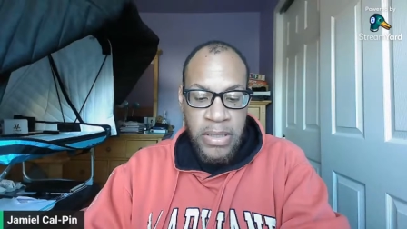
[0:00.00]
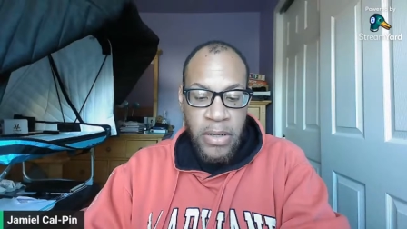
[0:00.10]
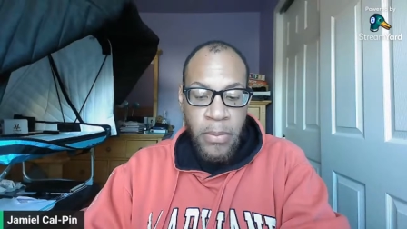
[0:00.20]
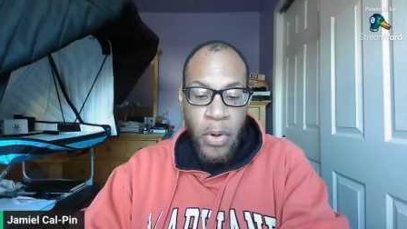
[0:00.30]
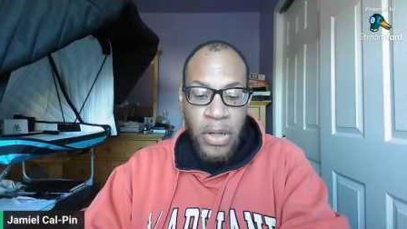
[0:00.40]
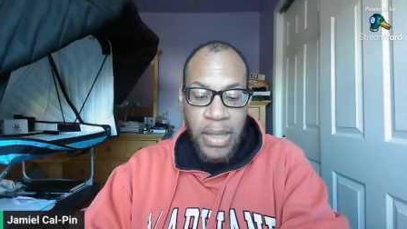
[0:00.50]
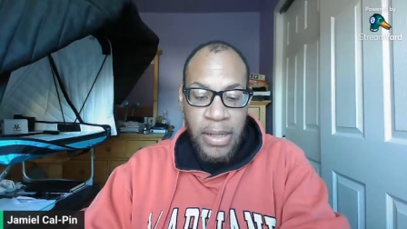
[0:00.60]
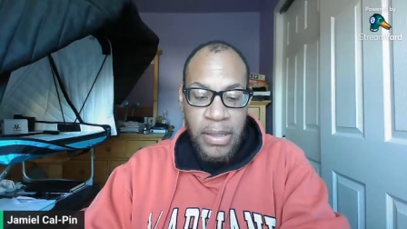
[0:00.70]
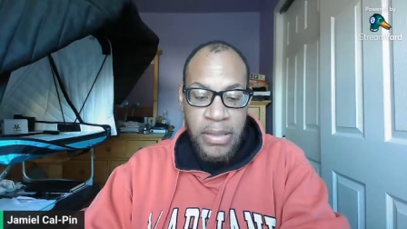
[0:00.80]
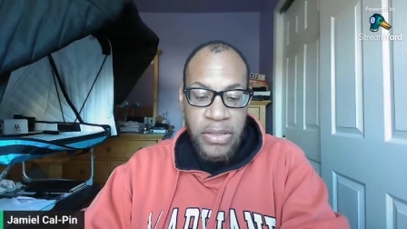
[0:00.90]
that are more
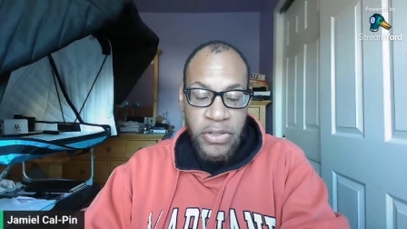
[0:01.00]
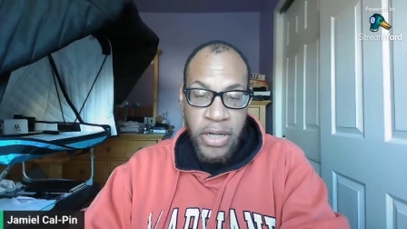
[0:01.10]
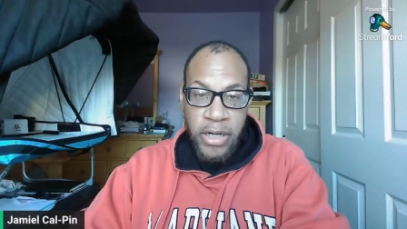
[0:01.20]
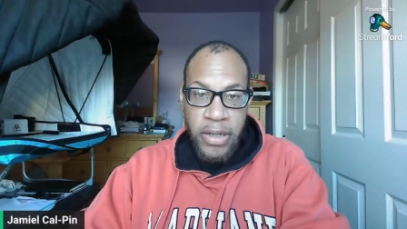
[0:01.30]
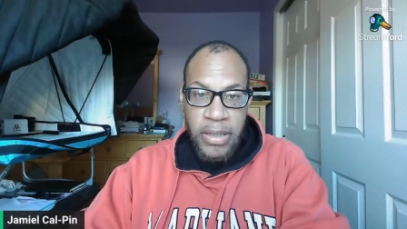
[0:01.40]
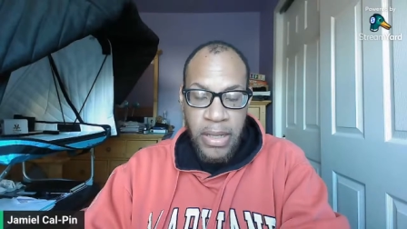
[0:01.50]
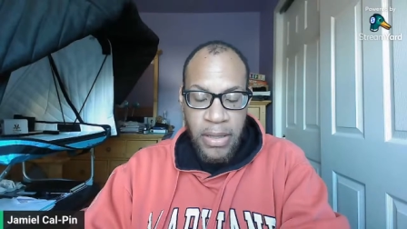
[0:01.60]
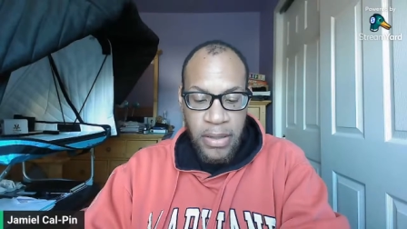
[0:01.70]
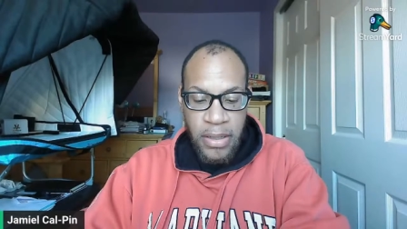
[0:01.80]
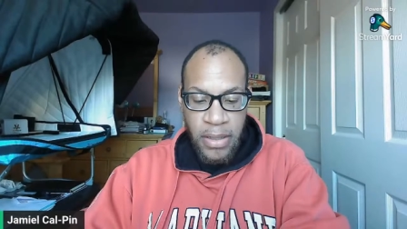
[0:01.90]
likely to trigger it
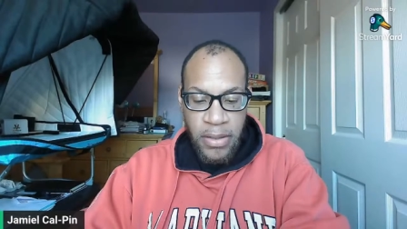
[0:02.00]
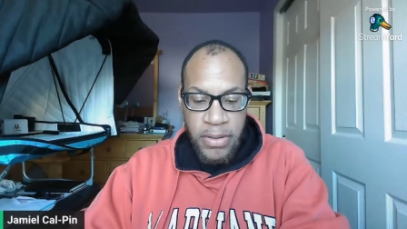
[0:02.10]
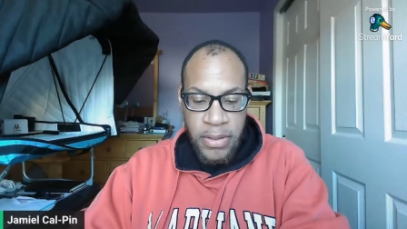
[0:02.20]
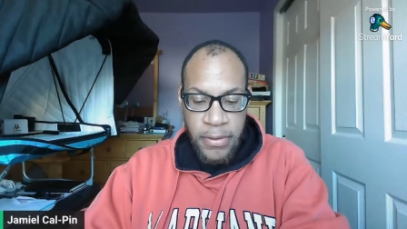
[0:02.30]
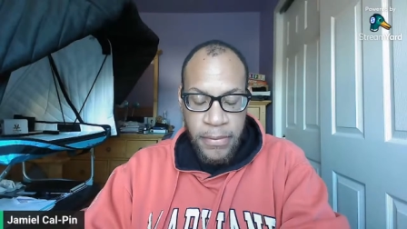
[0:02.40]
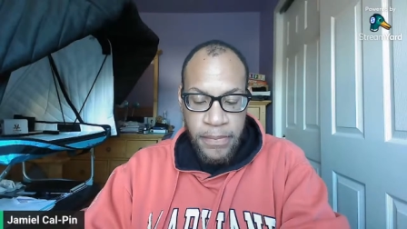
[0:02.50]
than others.